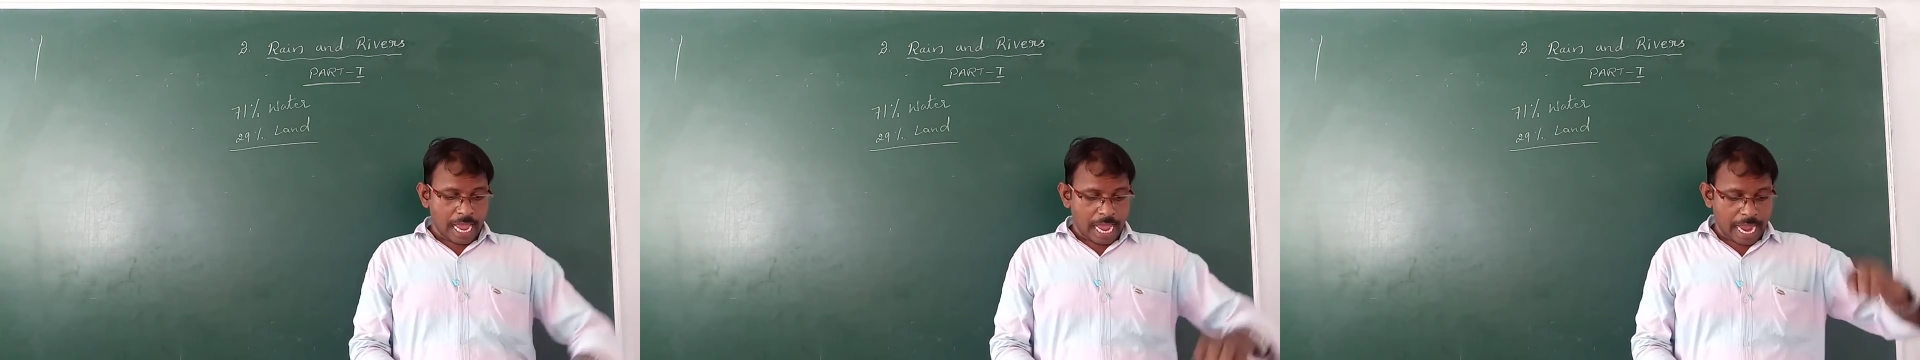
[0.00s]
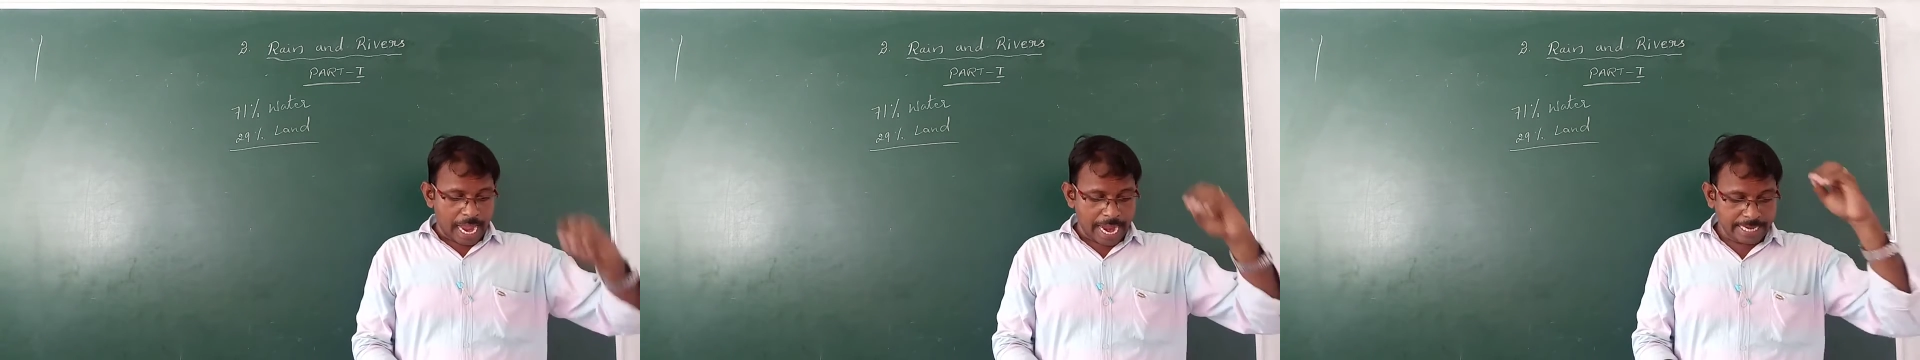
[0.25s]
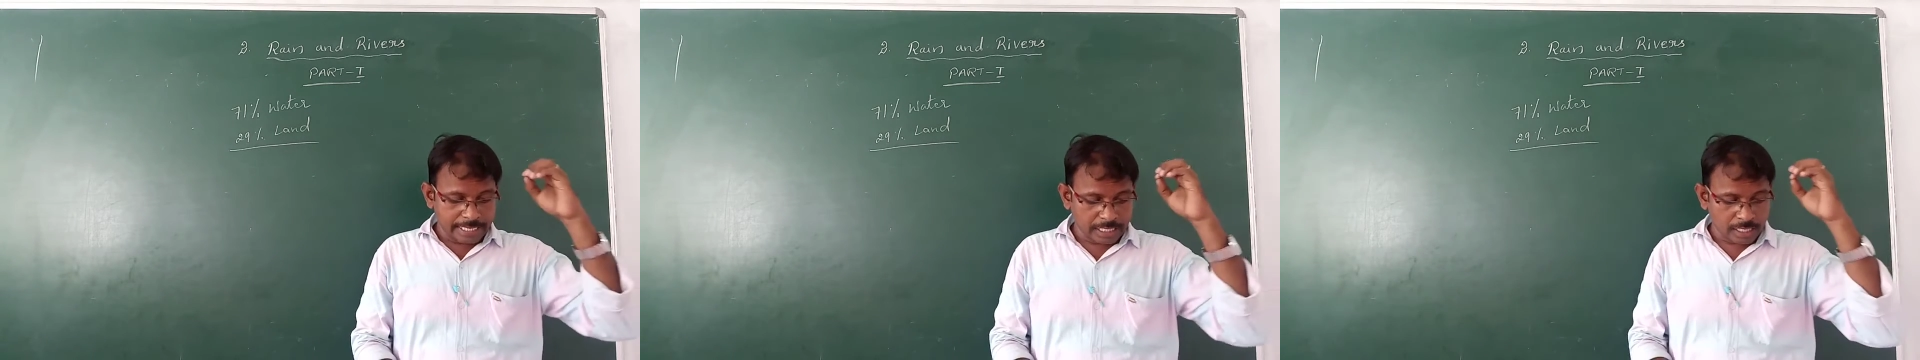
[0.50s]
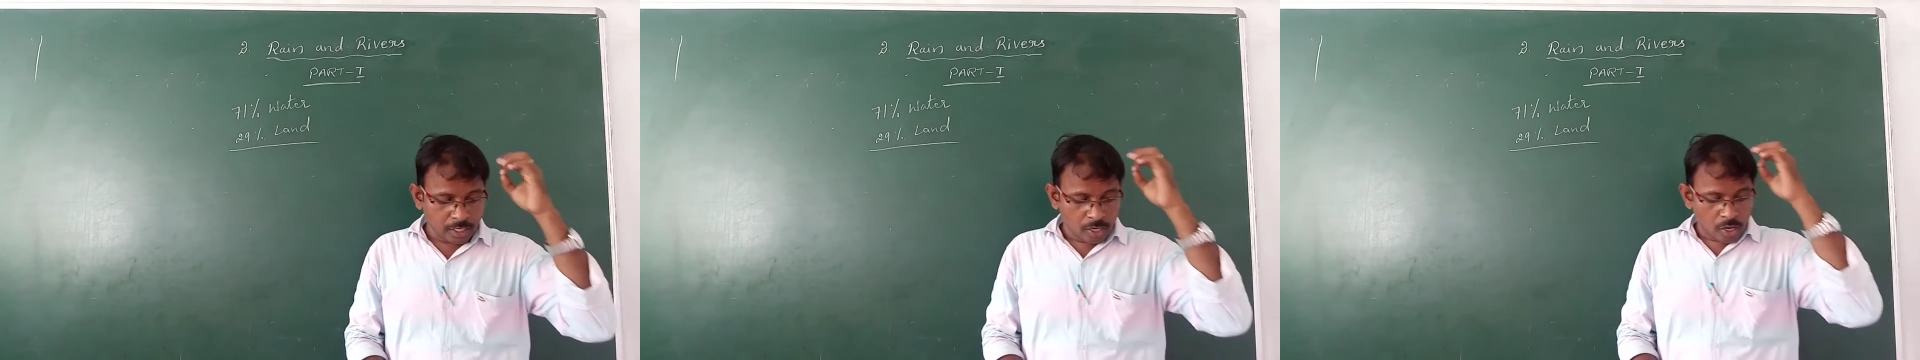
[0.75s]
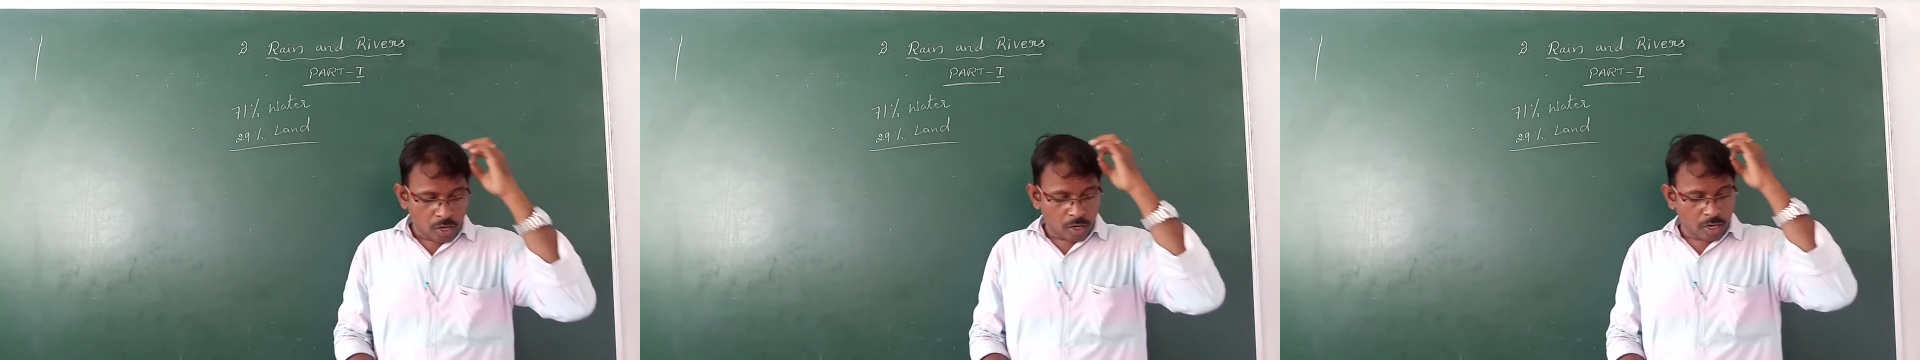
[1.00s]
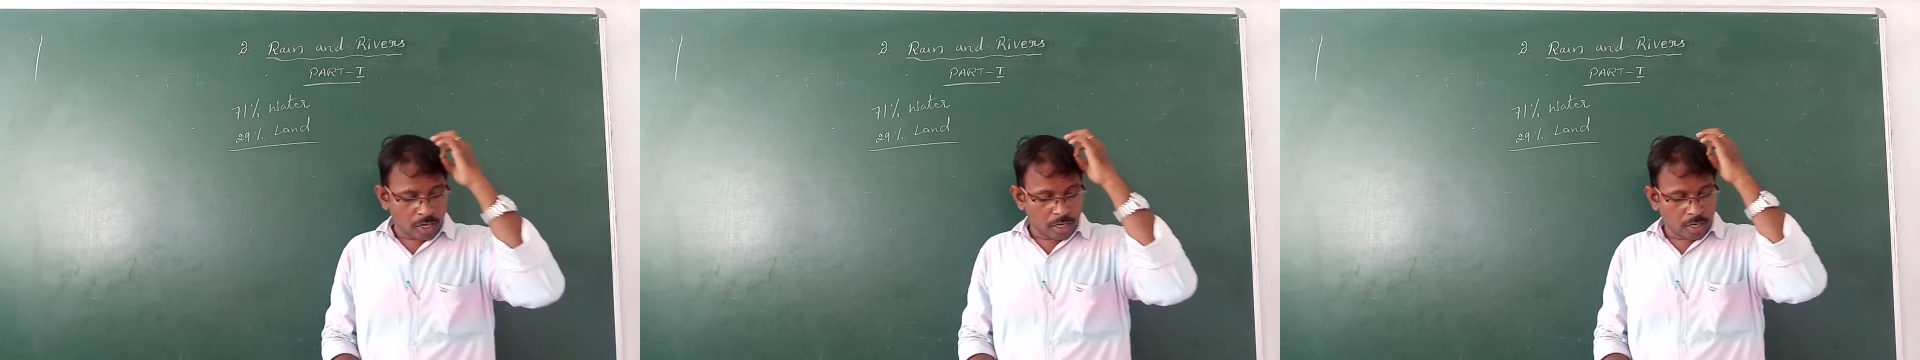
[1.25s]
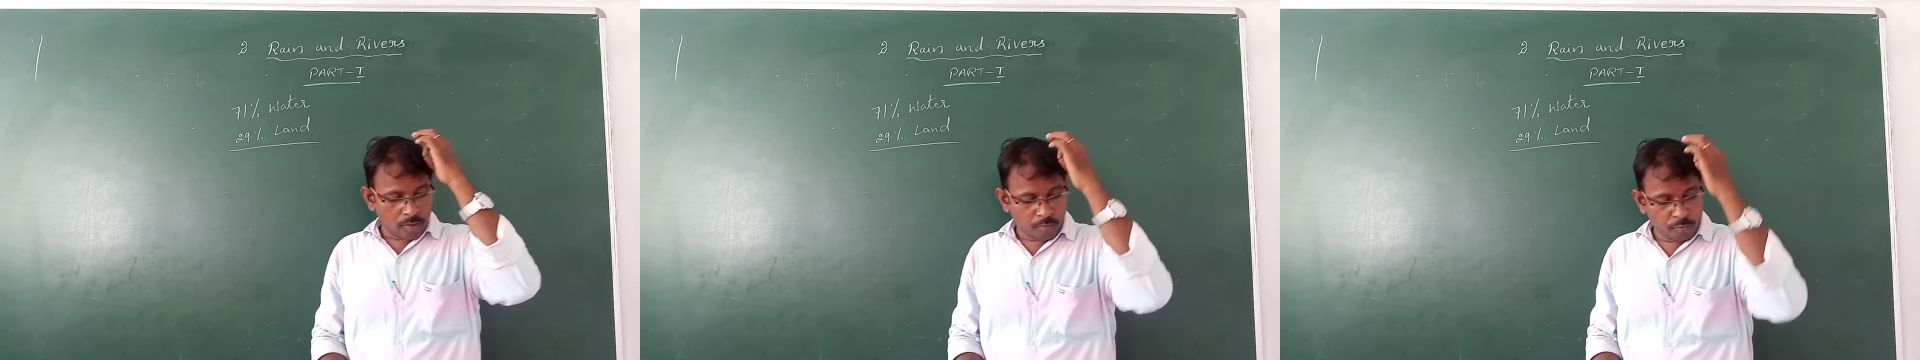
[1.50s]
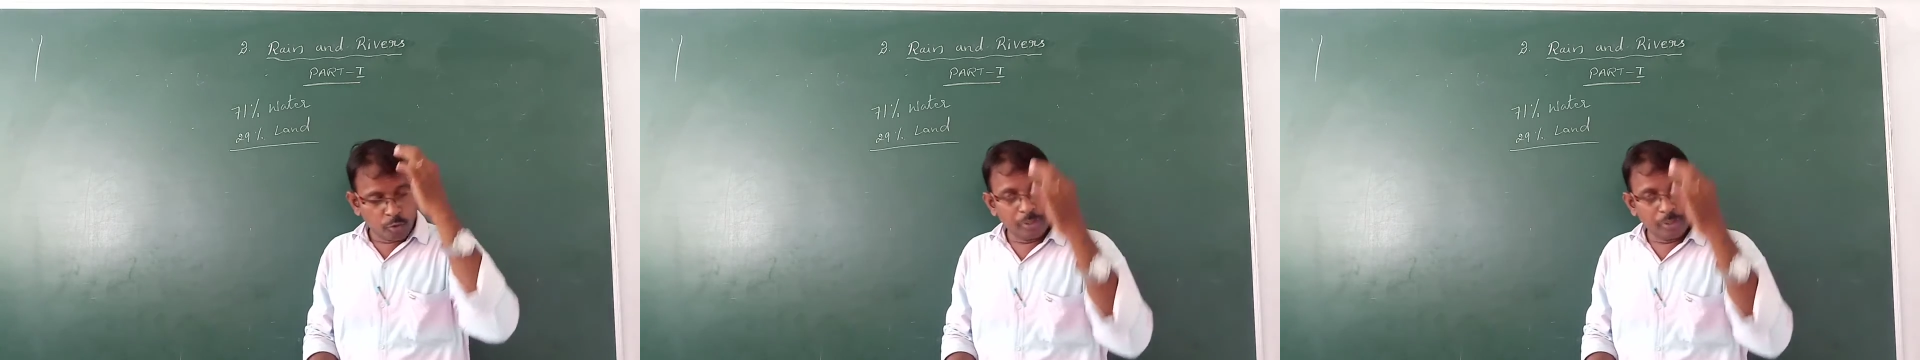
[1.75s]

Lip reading: and to